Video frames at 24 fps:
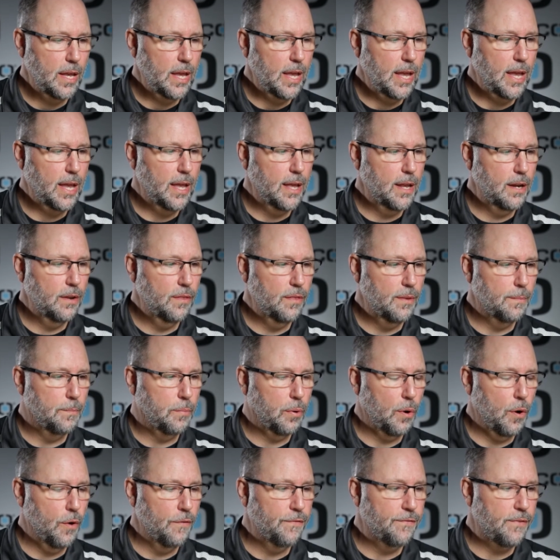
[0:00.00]
in the
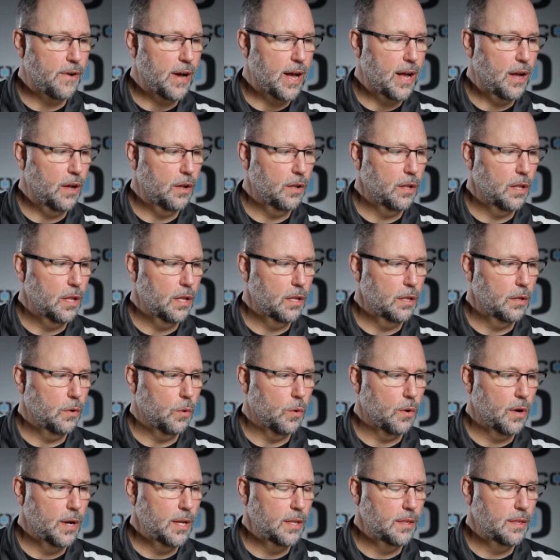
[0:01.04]
profile
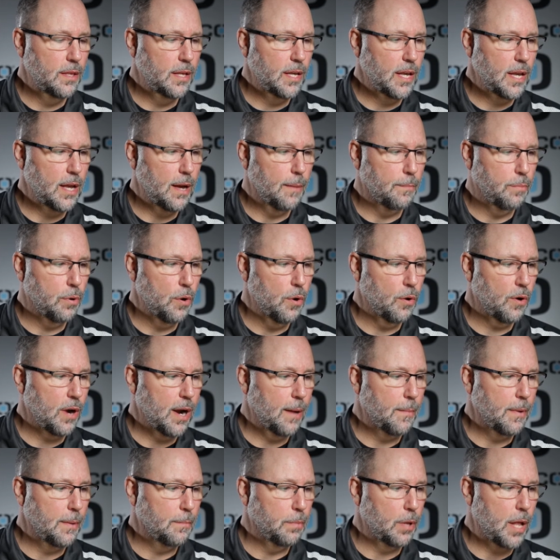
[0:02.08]
or in the
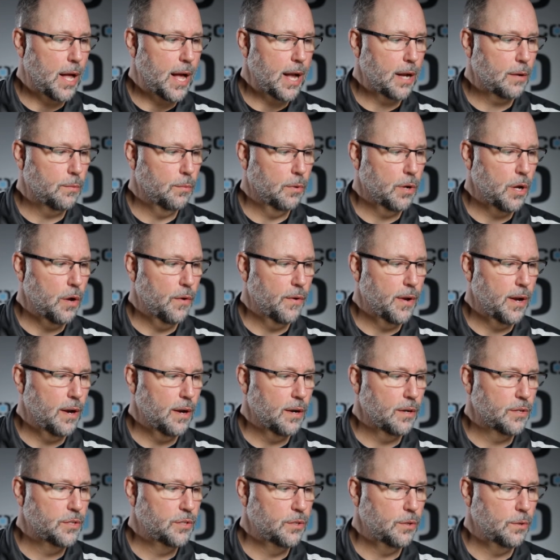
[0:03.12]
programming block, we'll go here
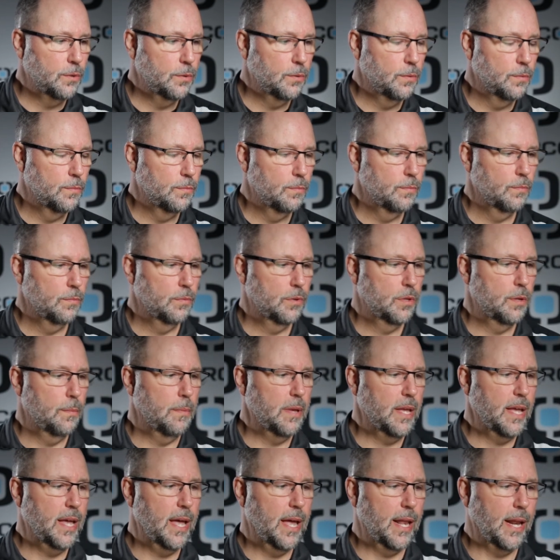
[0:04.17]
to the
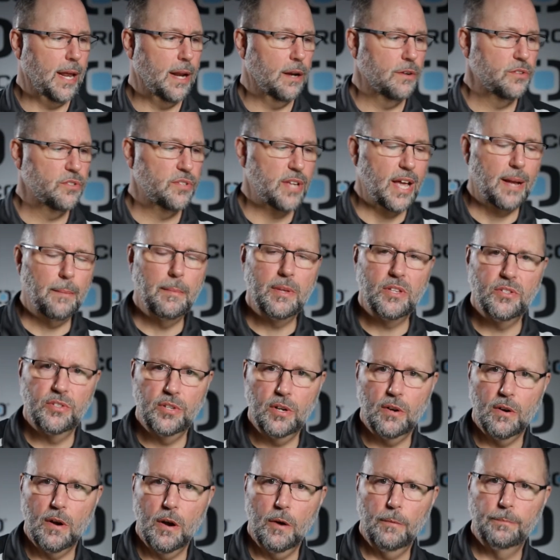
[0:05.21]
beginning, segment
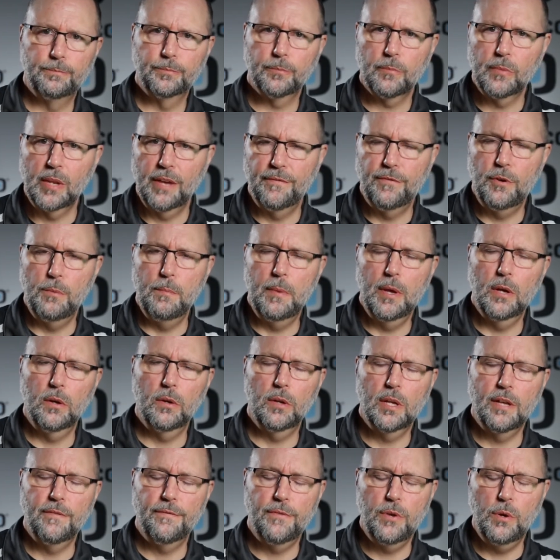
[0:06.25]
0. If
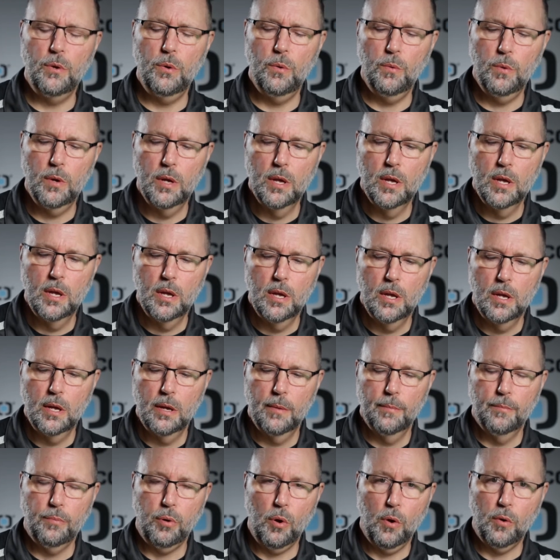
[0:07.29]
you
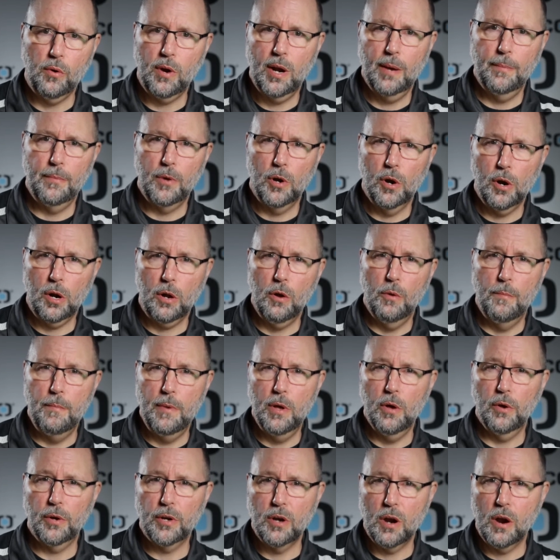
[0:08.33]
program the Hurco
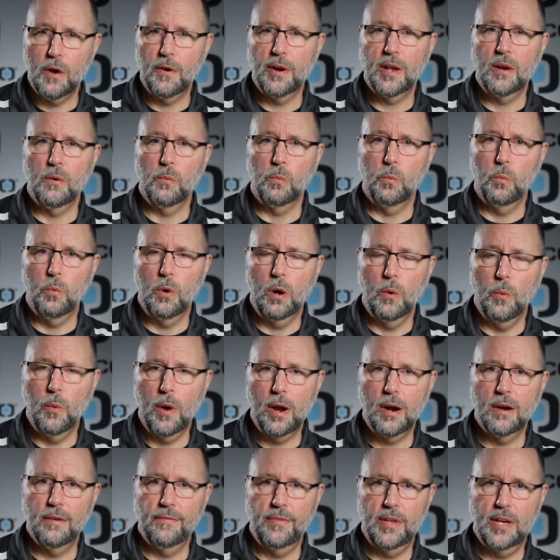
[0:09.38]
mill, you're already
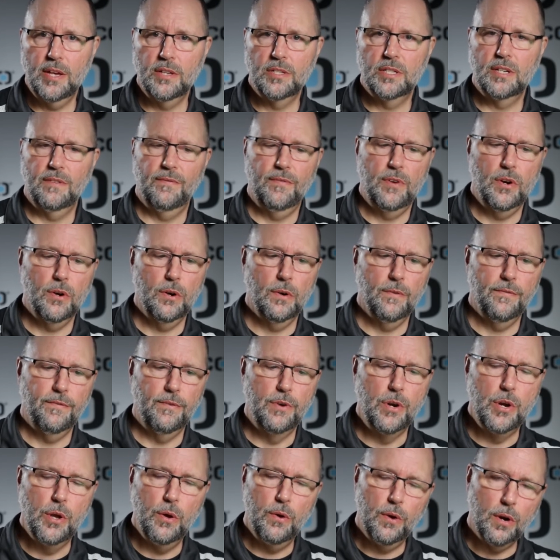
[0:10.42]
aware of this. If you're
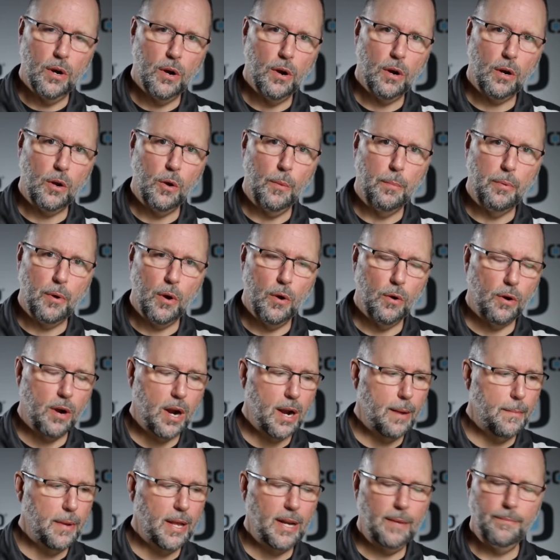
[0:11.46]
new to Hurco
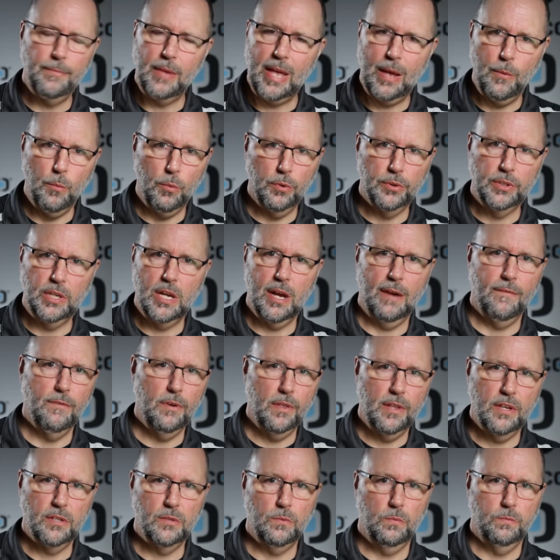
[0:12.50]
programming, and we'll cover
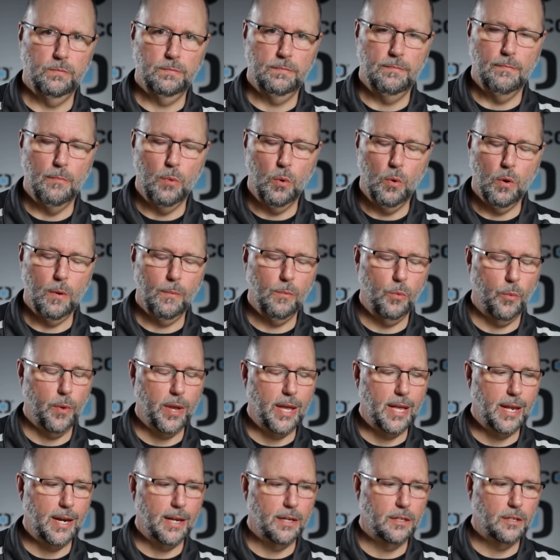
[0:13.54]
this more when we
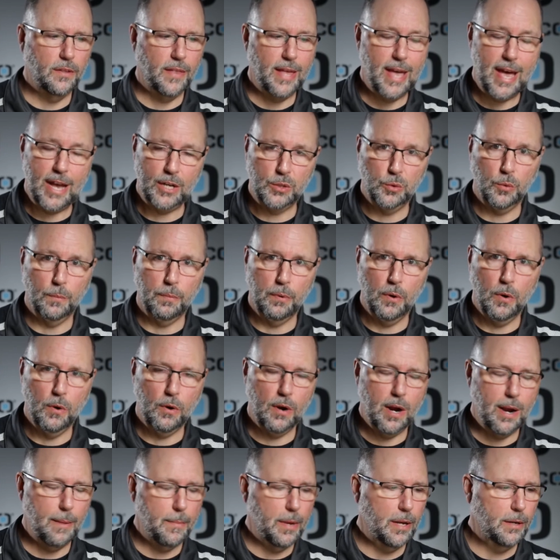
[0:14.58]
get into the actual
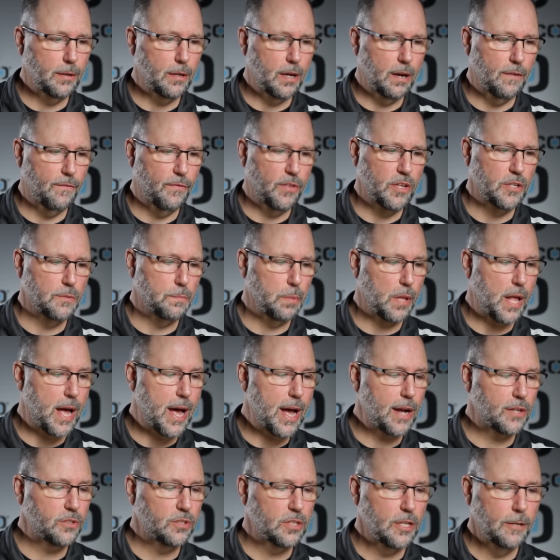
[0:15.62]
programming of these
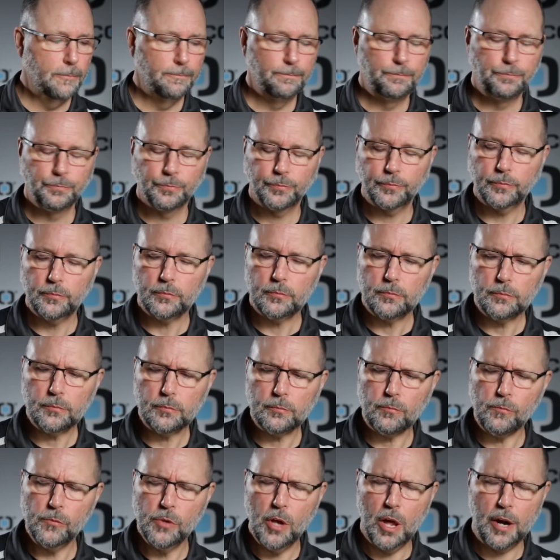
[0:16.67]
blocks
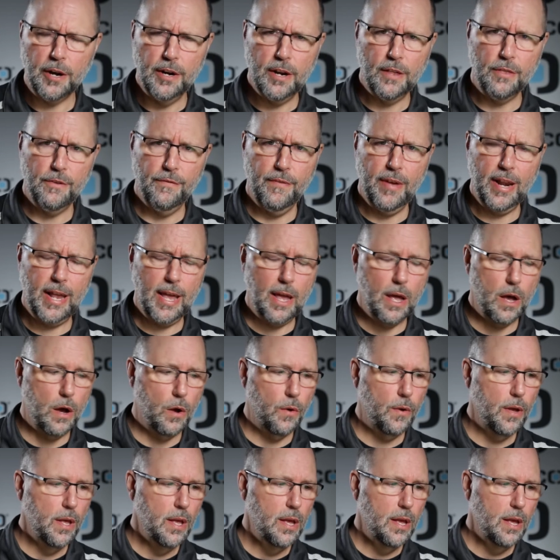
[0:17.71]
on another
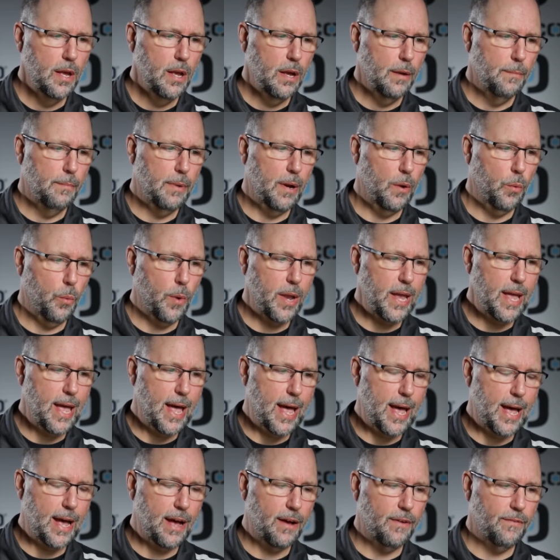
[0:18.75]
video, but we
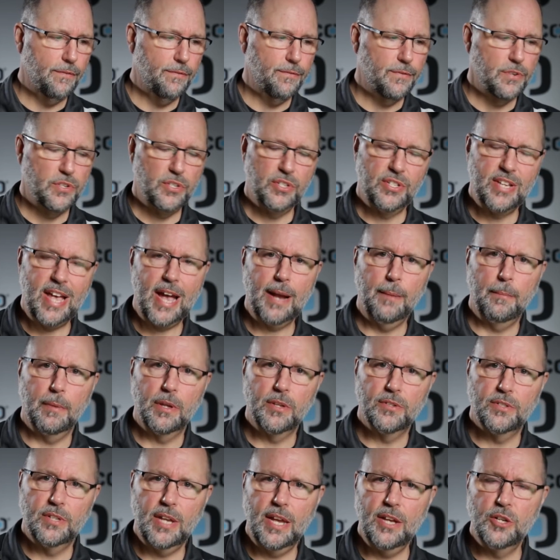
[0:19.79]
have
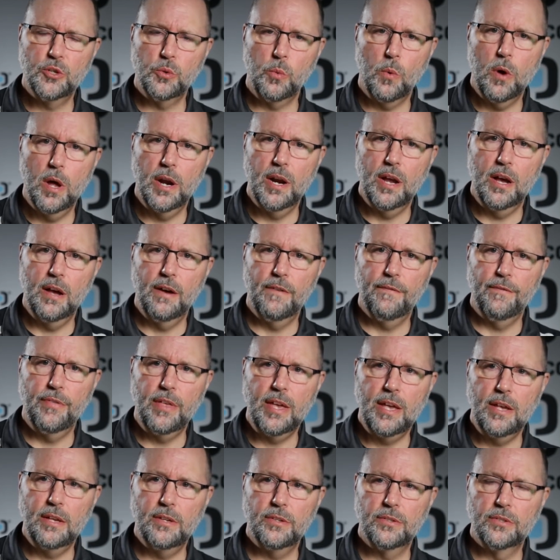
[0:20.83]
segments. Each one of
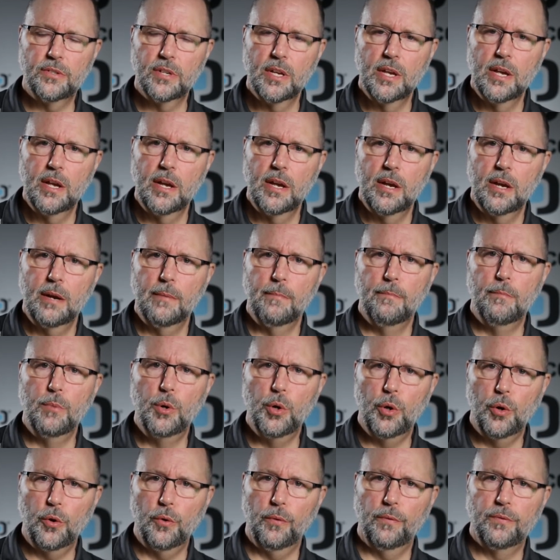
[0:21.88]
these
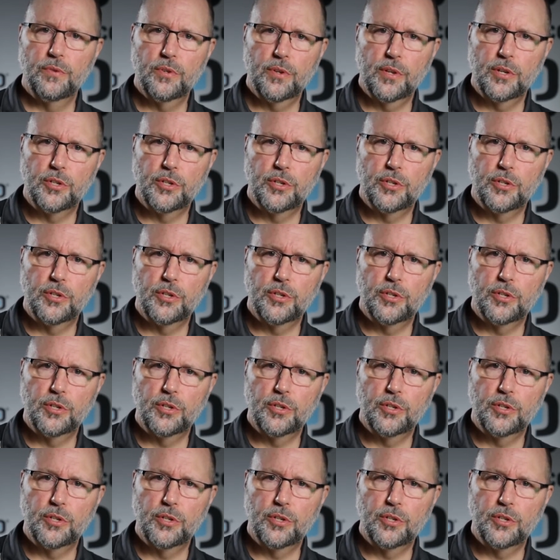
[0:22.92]
moves, the